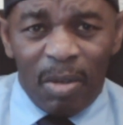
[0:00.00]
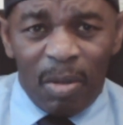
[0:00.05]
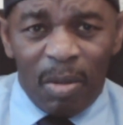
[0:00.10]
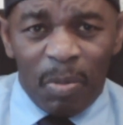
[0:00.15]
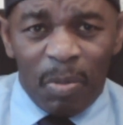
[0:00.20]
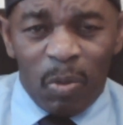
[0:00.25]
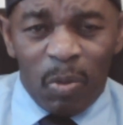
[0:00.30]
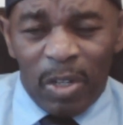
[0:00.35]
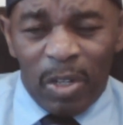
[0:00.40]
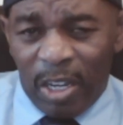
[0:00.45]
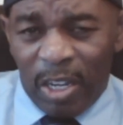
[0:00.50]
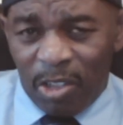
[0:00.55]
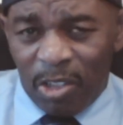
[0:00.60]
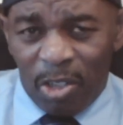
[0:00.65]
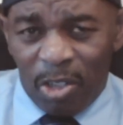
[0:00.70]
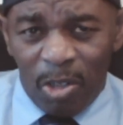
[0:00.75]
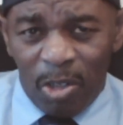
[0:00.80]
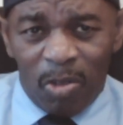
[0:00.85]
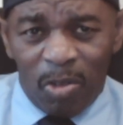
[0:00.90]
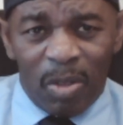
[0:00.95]
But we're not
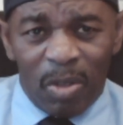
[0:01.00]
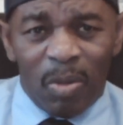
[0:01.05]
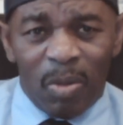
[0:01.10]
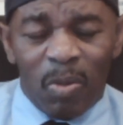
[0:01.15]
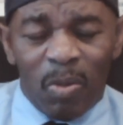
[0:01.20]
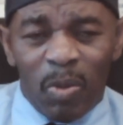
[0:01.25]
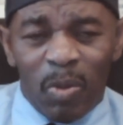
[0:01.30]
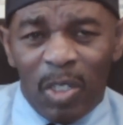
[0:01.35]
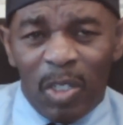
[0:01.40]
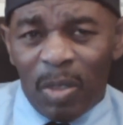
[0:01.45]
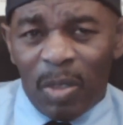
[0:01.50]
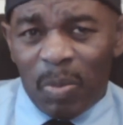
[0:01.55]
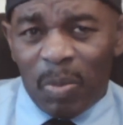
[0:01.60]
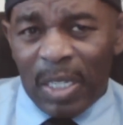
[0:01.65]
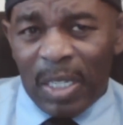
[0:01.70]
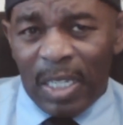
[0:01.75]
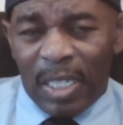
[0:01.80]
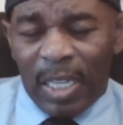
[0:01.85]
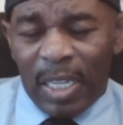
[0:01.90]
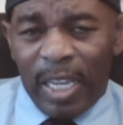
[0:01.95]
children. We should
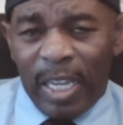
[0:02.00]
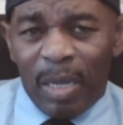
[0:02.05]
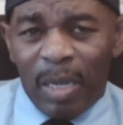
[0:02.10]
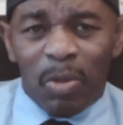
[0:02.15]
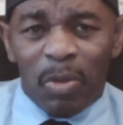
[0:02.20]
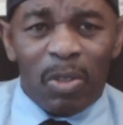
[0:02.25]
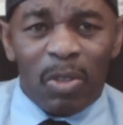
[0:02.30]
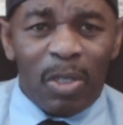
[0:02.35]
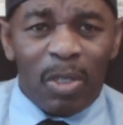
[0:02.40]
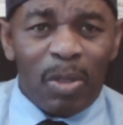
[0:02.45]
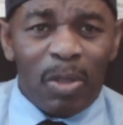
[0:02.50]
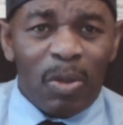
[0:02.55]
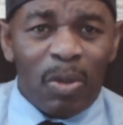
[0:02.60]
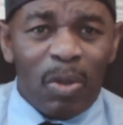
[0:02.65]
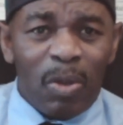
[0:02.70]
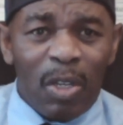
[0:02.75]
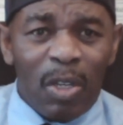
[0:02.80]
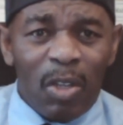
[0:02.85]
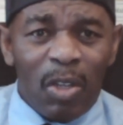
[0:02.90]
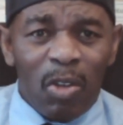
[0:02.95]
be able
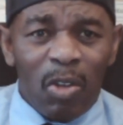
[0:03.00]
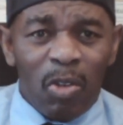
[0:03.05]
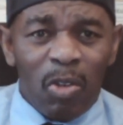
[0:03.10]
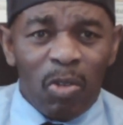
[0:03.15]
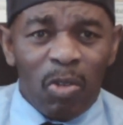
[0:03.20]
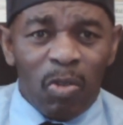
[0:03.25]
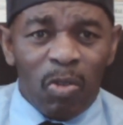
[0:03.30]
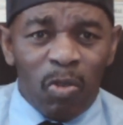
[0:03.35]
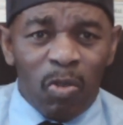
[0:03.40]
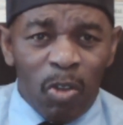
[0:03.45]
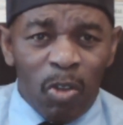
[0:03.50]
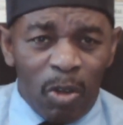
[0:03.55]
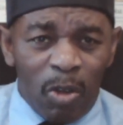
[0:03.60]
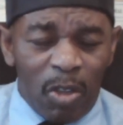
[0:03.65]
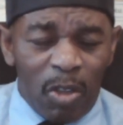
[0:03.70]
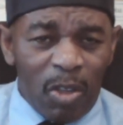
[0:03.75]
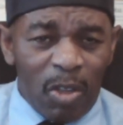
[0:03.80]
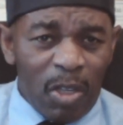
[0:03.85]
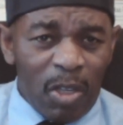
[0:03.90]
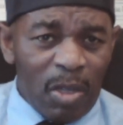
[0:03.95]
to
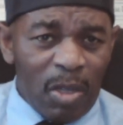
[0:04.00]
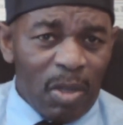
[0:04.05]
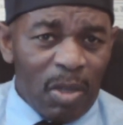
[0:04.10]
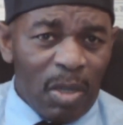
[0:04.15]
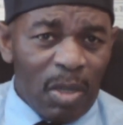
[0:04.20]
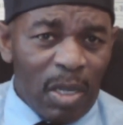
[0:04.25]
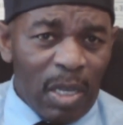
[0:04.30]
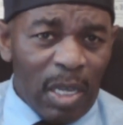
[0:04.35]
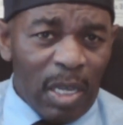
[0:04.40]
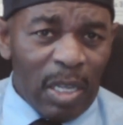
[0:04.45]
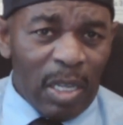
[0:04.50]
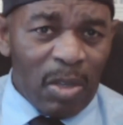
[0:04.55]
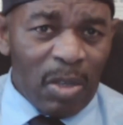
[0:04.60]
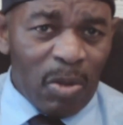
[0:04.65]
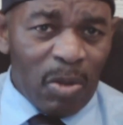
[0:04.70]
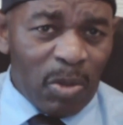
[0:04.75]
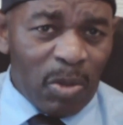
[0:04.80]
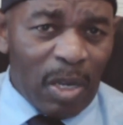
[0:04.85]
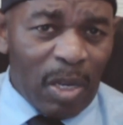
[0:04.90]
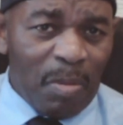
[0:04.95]
look and
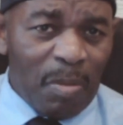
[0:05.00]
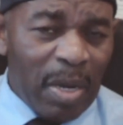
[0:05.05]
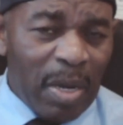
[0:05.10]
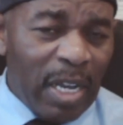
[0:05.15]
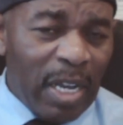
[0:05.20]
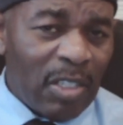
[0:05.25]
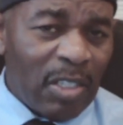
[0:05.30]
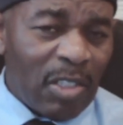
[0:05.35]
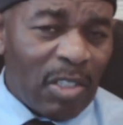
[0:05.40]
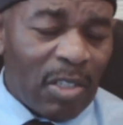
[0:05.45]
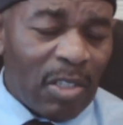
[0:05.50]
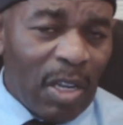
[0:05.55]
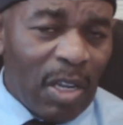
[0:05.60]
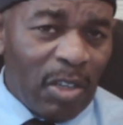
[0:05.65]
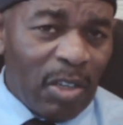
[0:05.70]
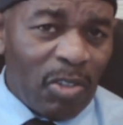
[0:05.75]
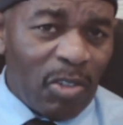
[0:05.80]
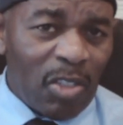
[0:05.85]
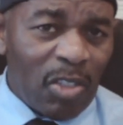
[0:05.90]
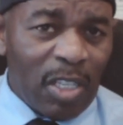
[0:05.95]
use our minds to
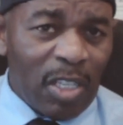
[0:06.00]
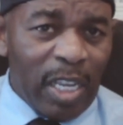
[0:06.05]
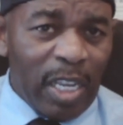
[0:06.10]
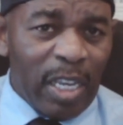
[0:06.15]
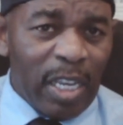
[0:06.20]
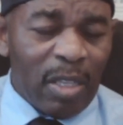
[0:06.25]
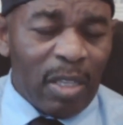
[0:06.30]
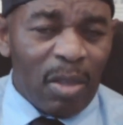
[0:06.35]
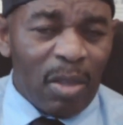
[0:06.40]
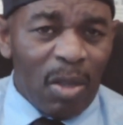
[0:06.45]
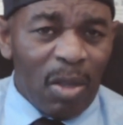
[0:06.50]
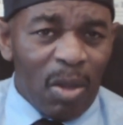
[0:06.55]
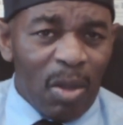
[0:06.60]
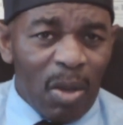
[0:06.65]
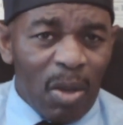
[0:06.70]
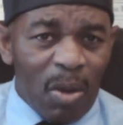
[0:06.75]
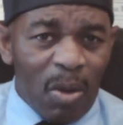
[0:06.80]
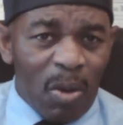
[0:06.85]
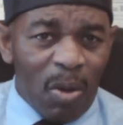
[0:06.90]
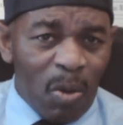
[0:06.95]
understand
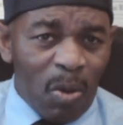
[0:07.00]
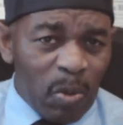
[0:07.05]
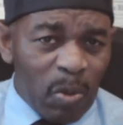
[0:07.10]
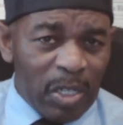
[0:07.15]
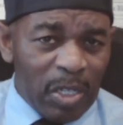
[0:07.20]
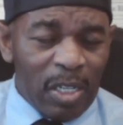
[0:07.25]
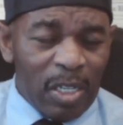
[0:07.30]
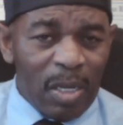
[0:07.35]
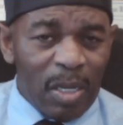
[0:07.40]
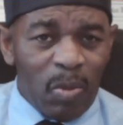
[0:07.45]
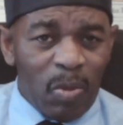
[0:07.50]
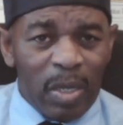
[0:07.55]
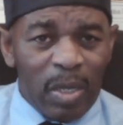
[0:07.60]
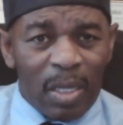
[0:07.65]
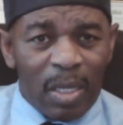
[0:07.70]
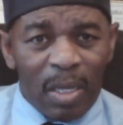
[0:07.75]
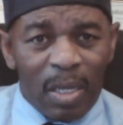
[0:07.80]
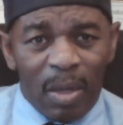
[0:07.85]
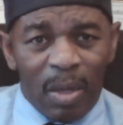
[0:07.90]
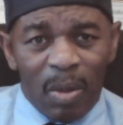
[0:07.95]
who we're dealing
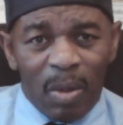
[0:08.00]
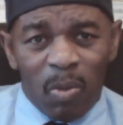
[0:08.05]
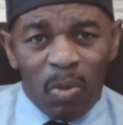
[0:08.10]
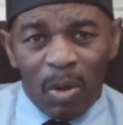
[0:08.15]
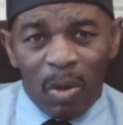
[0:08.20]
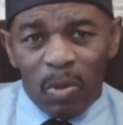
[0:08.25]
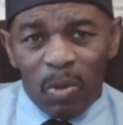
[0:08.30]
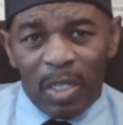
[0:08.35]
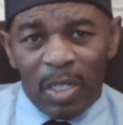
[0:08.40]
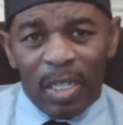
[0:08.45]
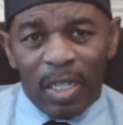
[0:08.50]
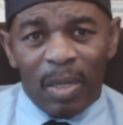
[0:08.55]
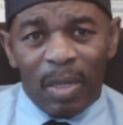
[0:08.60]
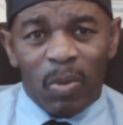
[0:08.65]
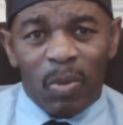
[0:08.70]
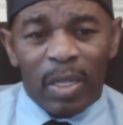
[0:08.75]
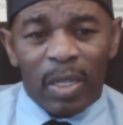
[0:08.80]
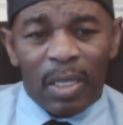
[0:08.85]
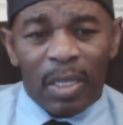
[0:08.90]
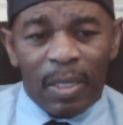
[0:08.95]
with, what we're
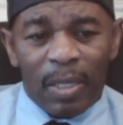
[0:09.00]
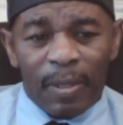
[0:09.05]
dealing with.